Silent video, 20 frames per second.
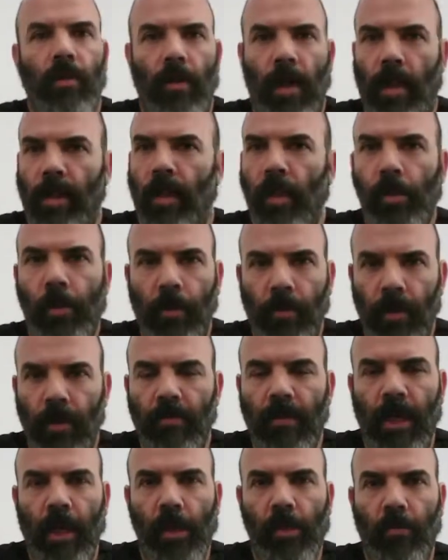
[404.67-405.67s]
at least 3
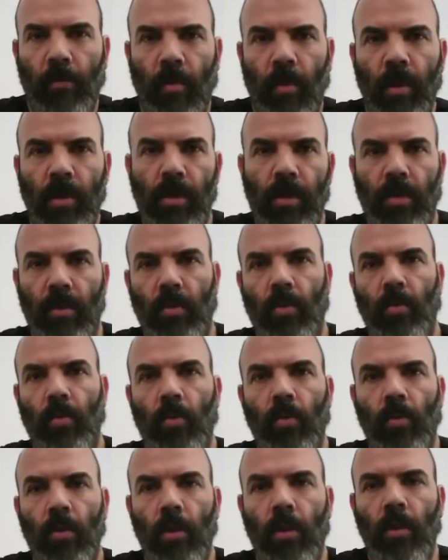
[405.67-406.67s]
minutes for it
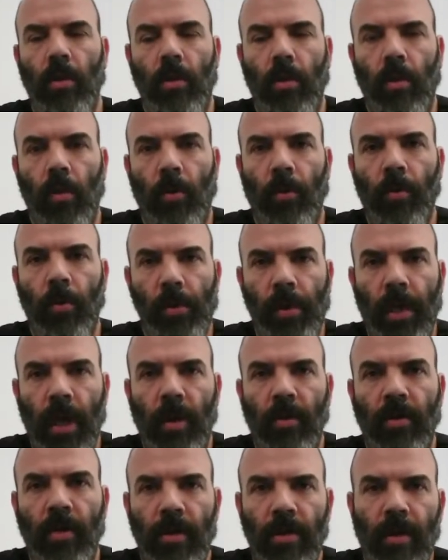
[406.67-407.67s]
to go through its
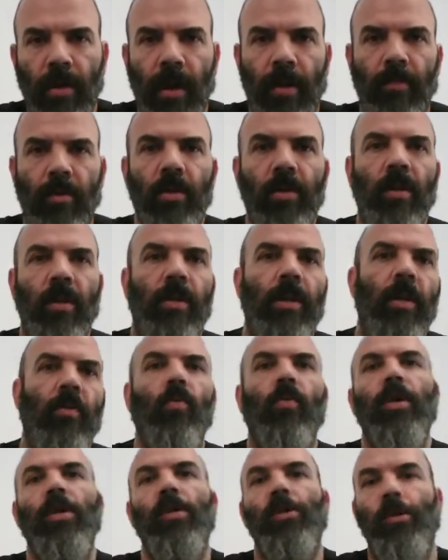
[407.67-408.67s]
countdown timer to
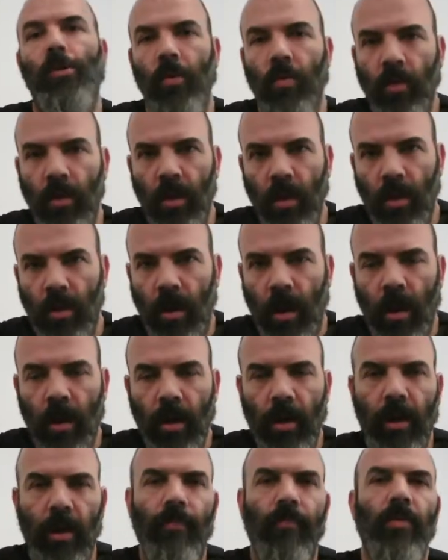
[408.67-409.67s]
then re-slew to the
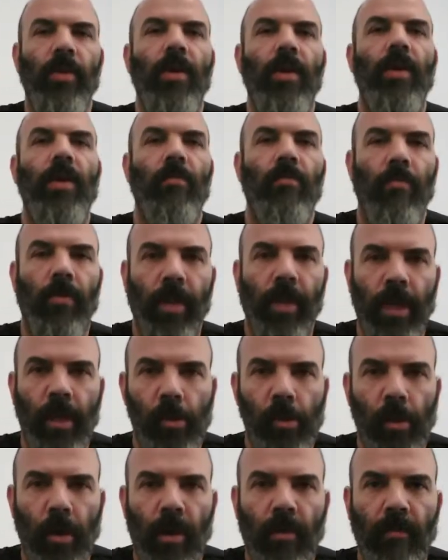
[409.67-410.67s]
target,
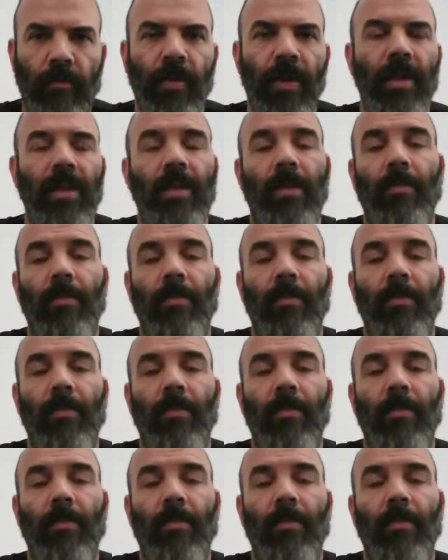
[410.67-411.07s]
plate solve.